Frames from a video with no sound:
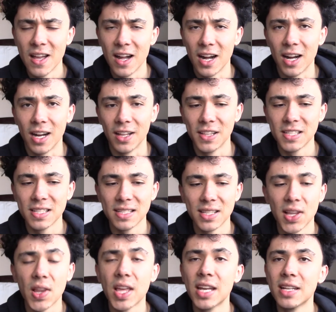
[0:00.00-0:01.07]
Uh, this is
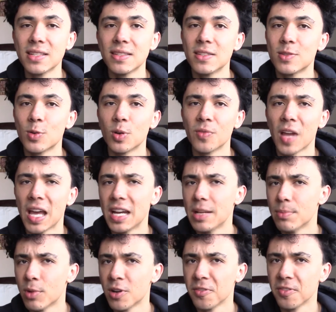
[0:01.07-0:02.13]
the latest sort of Eddie
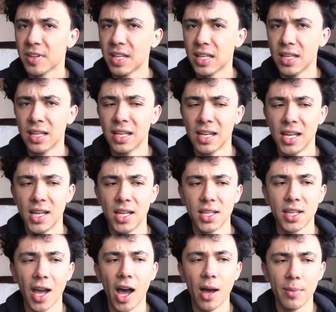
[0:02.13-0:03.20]
Murphy
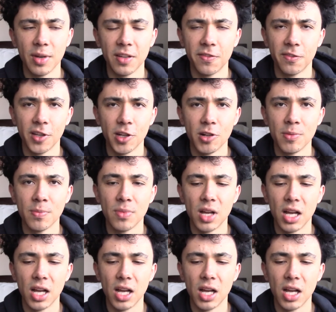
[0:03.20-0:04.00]
comedy film.